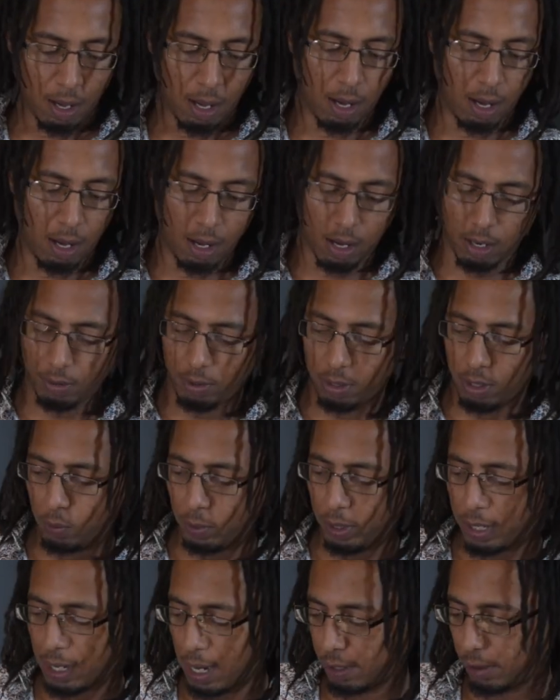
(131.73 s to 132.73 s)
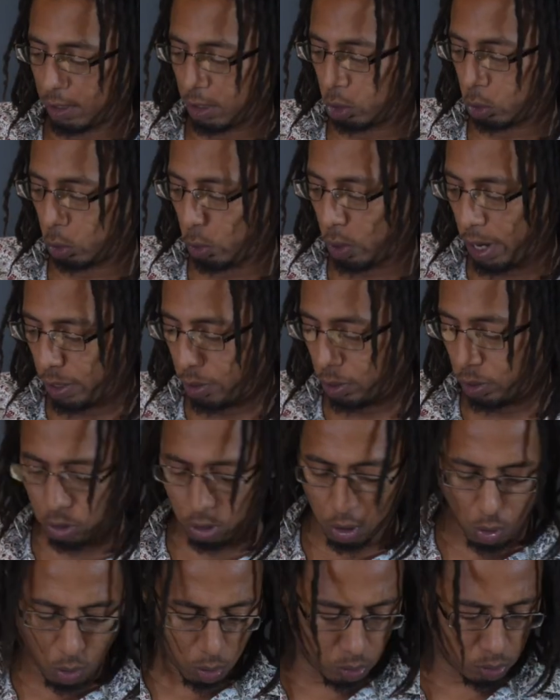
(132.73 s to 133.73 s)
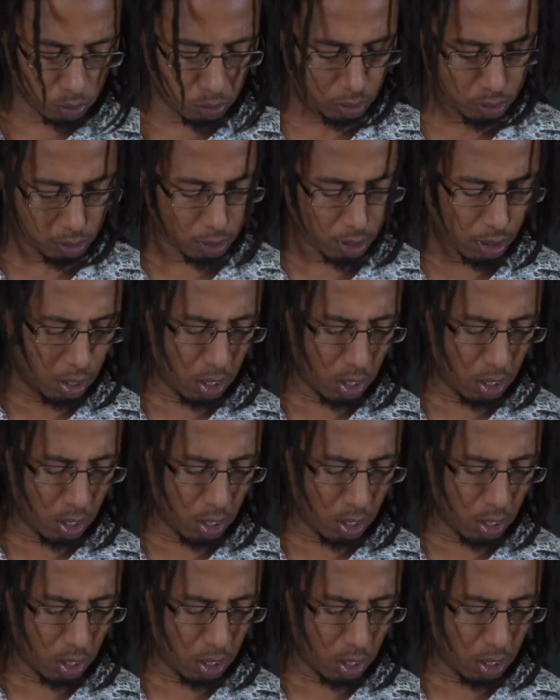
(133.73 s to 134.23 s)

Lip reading: Then we got the Trader Joe's.